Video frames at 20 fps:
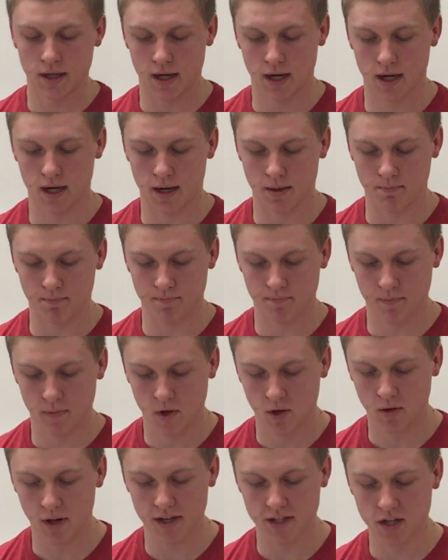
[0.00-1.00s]
The
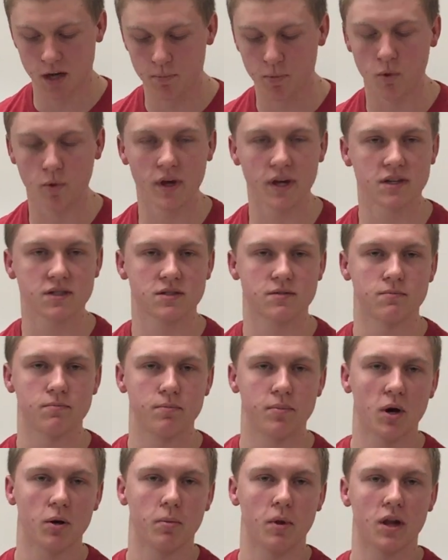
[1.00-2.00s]
last couple weeks,
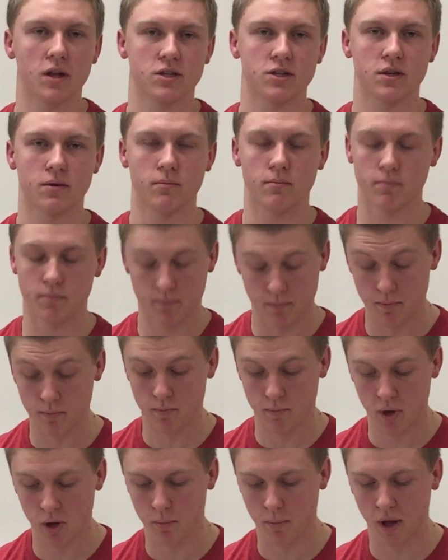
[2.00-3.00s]
Bill
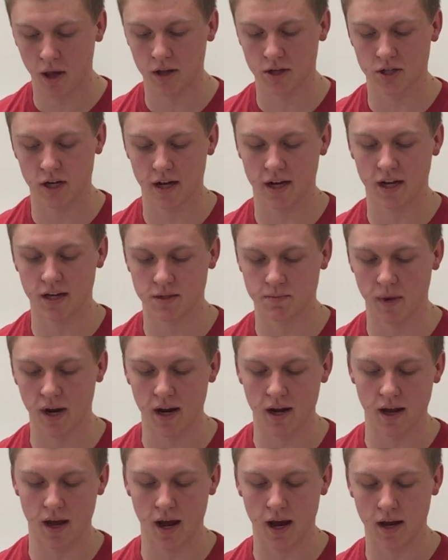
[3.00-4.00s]
Belichick has
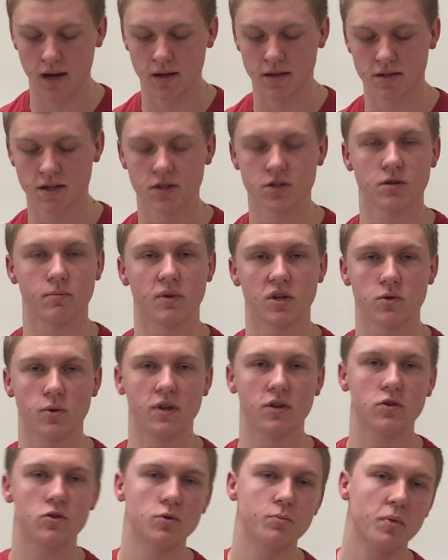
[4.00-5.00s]
made a decision
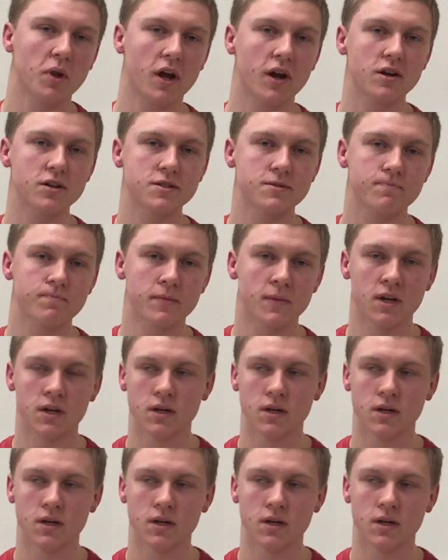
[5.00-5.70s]
between the 2 players